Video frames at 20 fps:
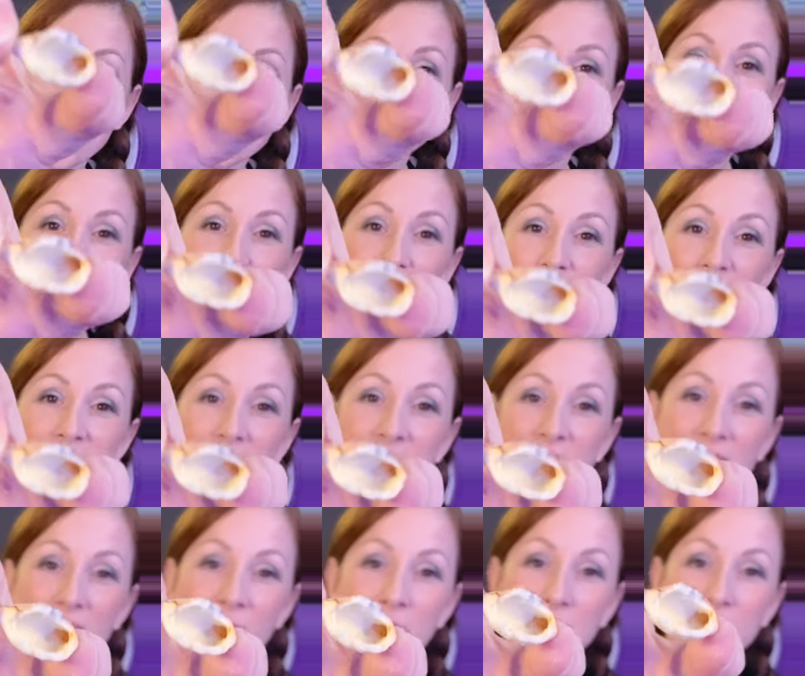you see
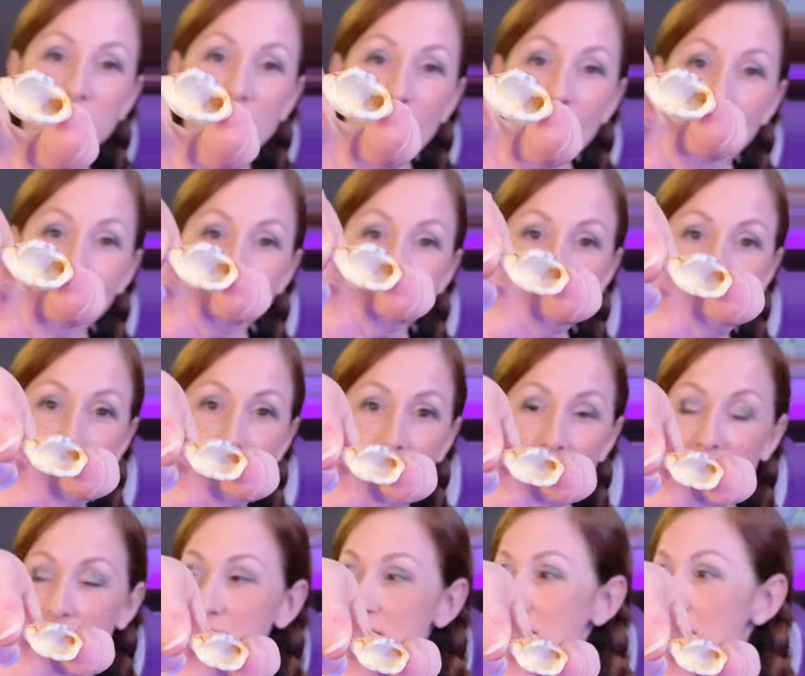that?
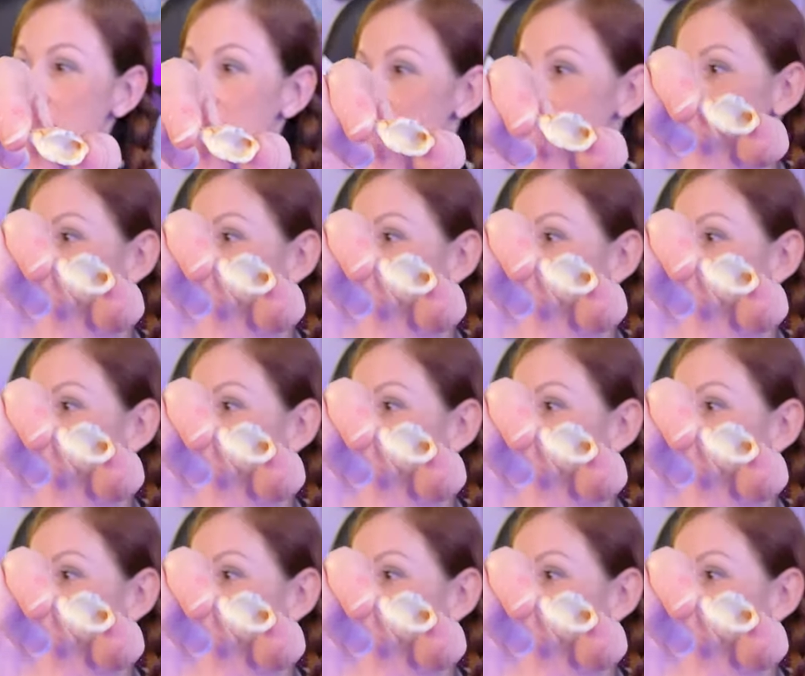It's airy,